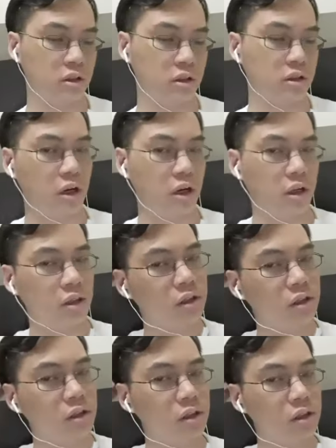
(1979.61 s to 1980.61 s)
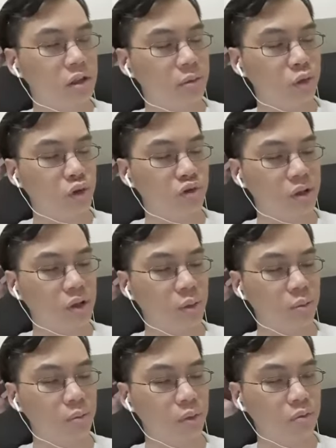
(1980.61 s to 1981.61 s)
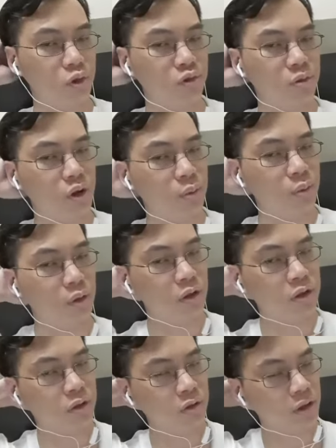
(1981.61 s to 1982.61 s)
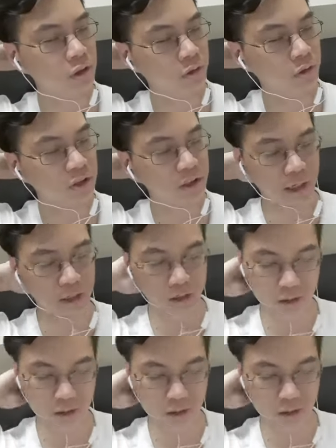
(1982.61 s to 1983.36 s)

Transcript: It's not under the movement comp- movement components of the of the stats.